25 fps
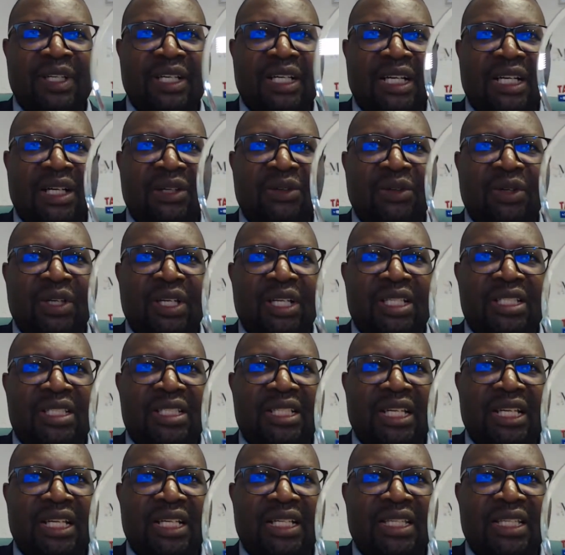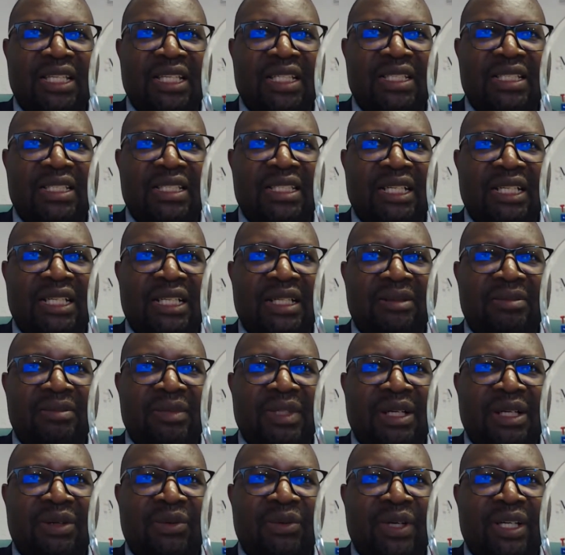accolades like this
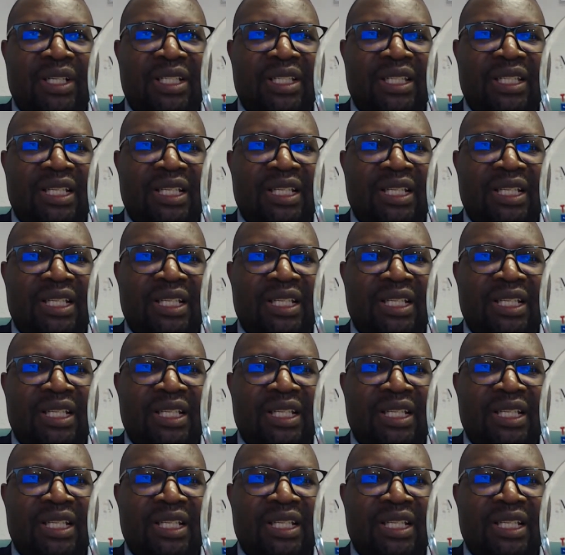award